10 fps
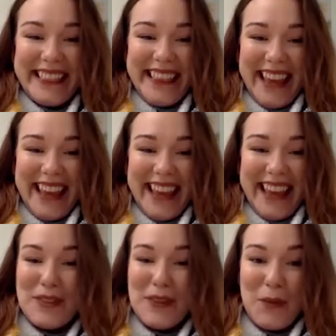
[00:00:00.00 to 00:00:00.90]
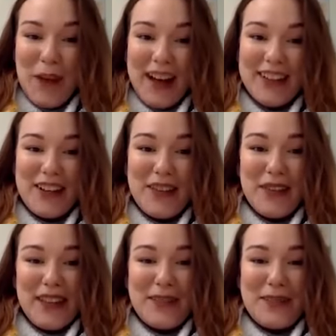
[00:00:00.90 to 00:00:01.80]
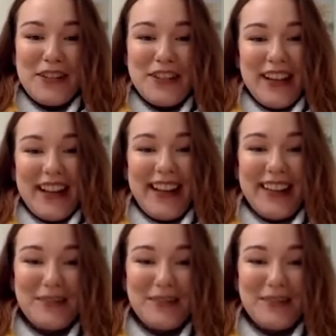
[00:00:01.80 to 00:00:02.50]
Thank you so much. I really appreciate it.